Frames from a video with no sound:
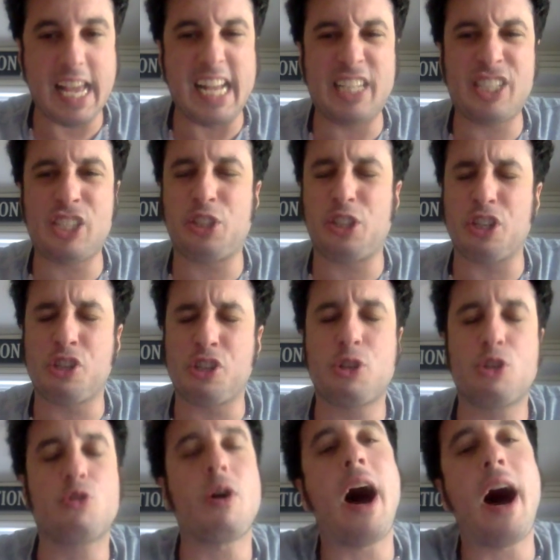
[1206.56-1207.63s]
it's to
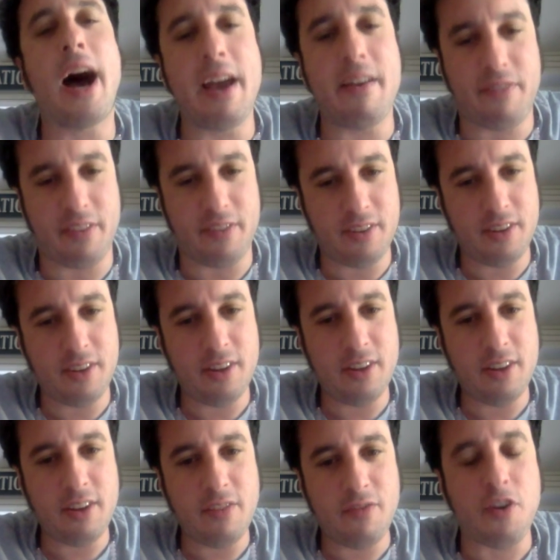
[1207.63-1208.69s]
strive
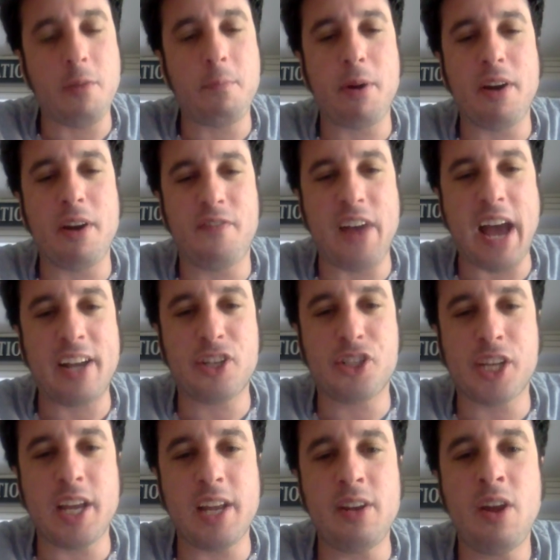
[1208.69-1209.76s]
for
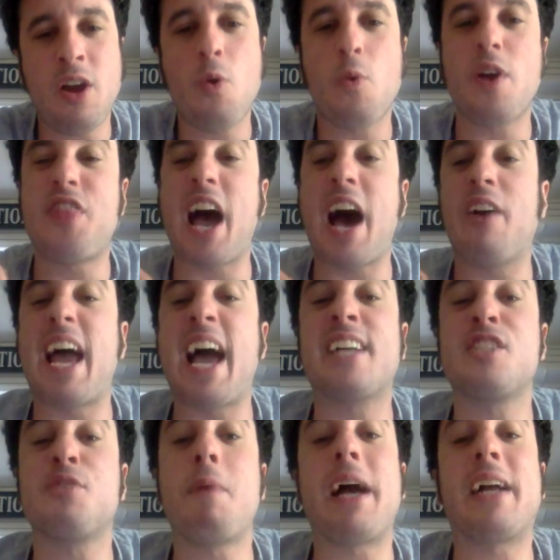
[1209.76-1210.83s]
perfection without
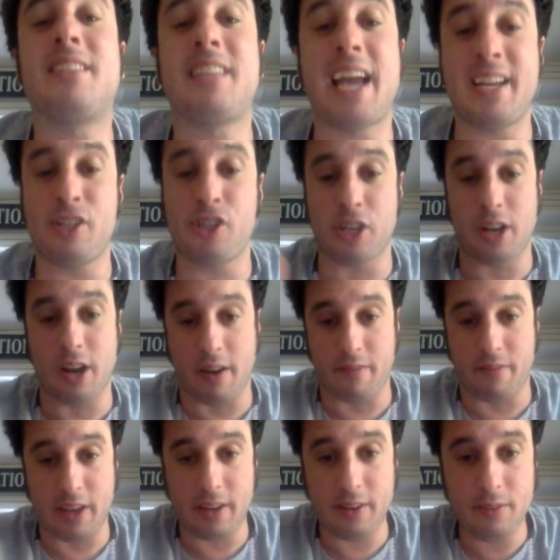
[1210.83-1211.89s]
expectation
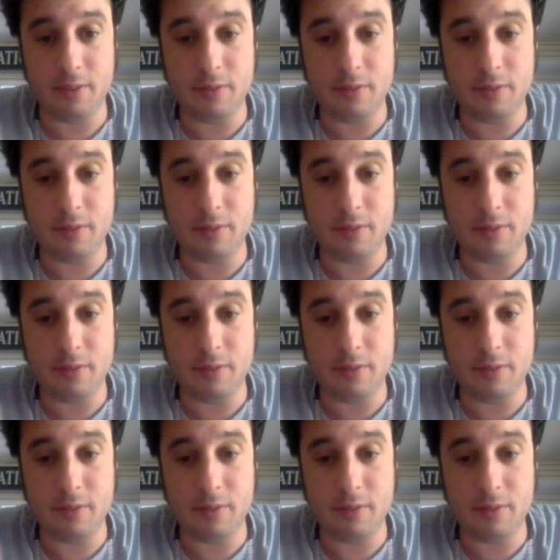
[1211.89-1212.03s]
of it.